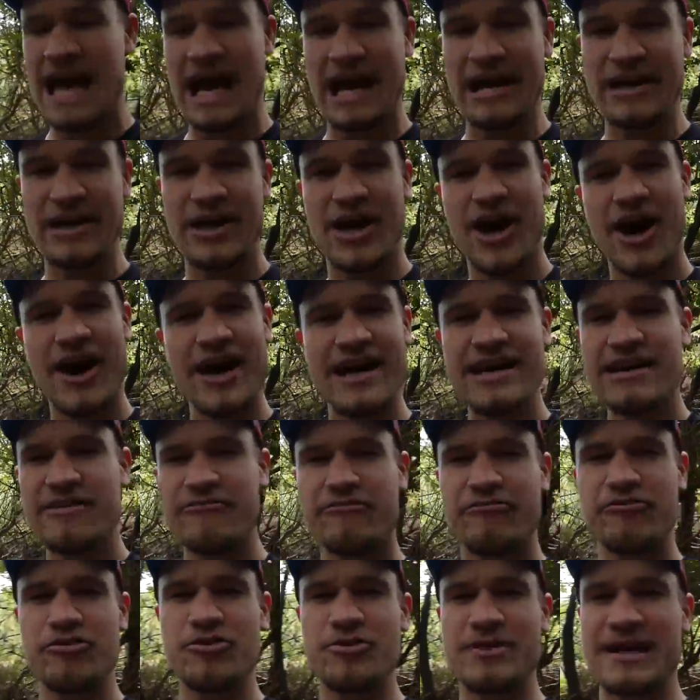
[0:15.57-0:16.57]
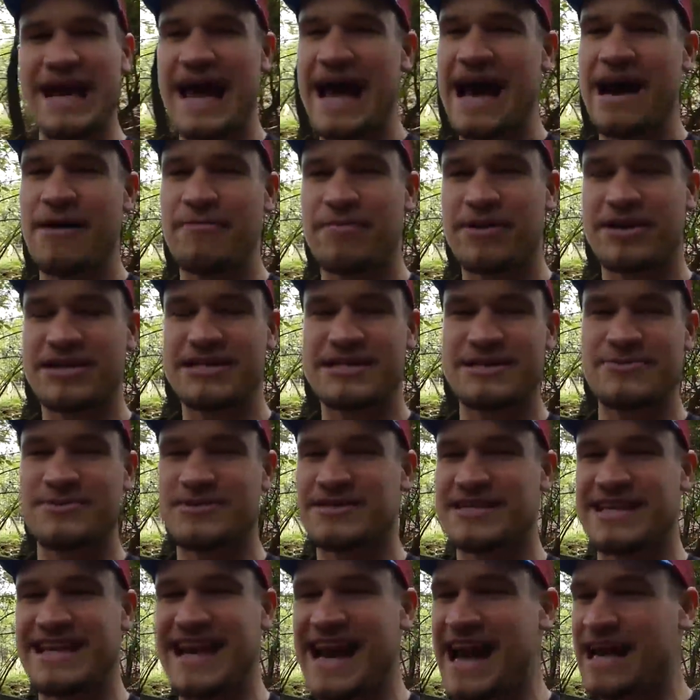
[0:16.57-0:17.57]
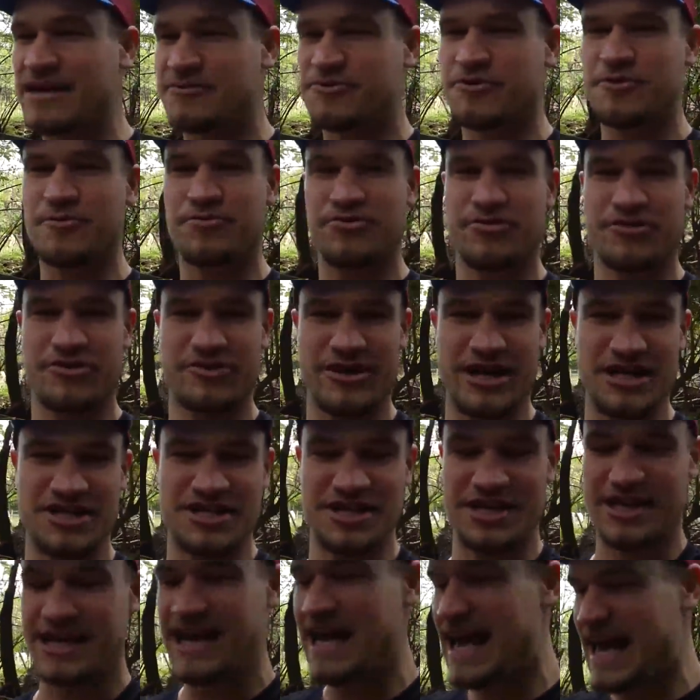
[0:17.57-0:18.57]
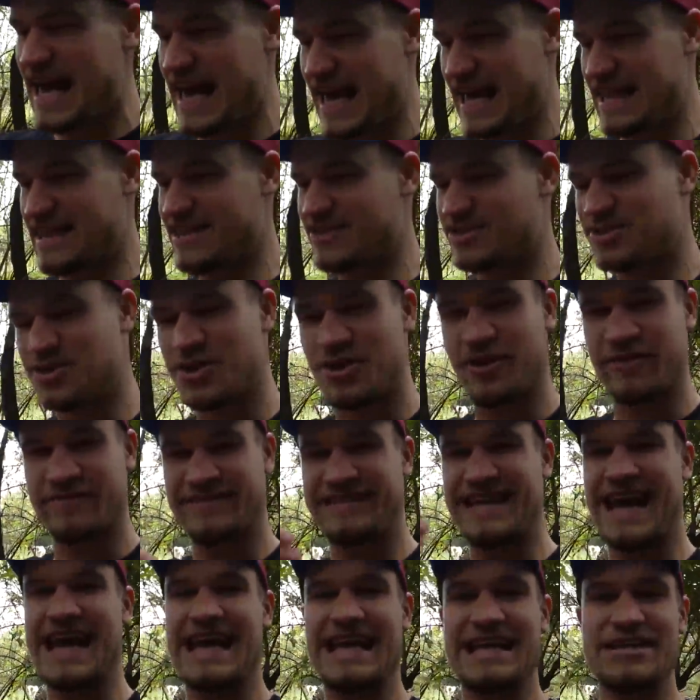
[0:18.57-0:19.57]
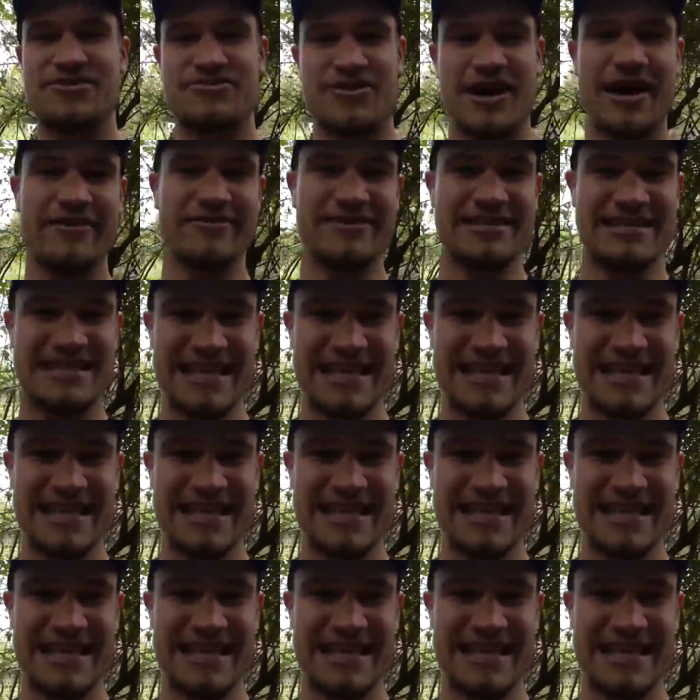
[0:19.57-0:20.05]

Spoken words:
and kind of ruled it out because it was a natural progression in the sort of daily driver